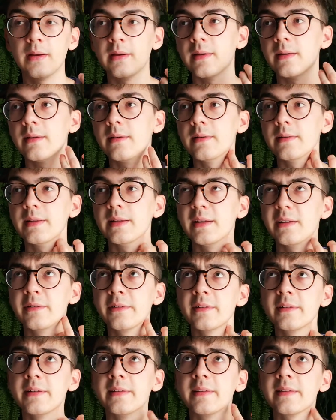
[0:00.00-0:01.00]
They
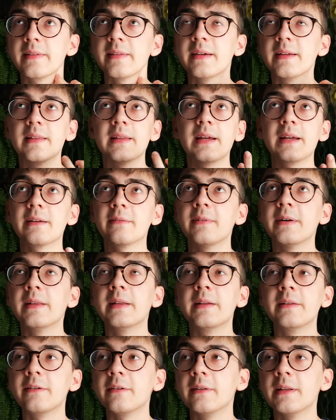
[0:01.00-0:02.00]
usually just had like
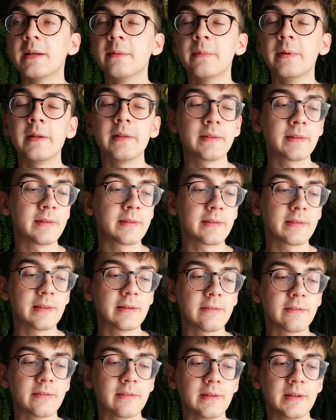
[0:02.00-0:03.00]
100 ml and
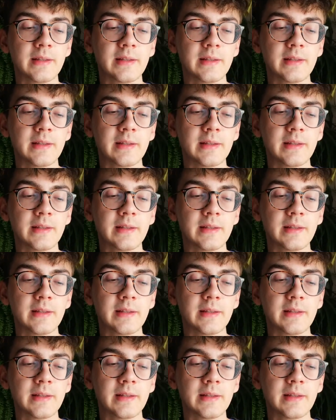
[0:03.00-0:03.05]
stuff,